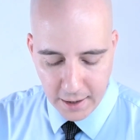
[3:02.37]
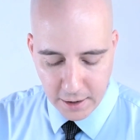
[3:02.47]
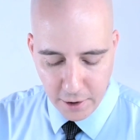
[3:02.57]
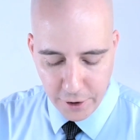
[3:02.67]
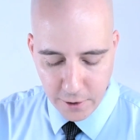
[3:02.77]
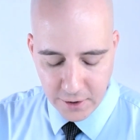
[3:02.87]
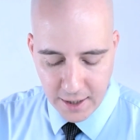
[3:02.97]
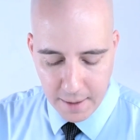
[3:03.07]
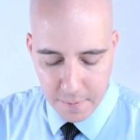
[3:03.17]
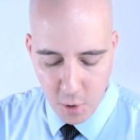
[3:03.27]
on
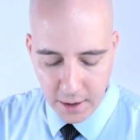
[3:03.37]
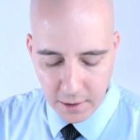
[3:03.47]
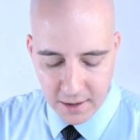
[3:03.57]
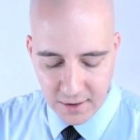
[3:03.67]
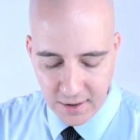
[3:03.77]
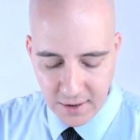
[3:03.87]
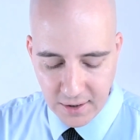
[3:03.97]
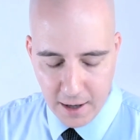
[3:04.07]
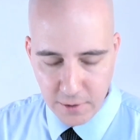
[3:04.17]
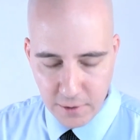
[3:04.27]
Thursday morning. This is
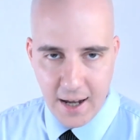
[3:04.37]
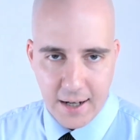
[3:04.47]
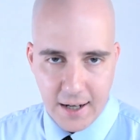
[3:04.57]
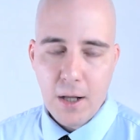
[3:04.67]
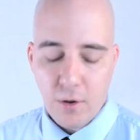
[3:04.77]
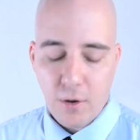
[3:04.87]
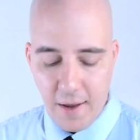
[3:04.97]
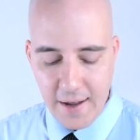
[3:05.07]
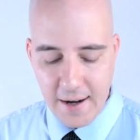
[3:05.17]
outside of Belgorod.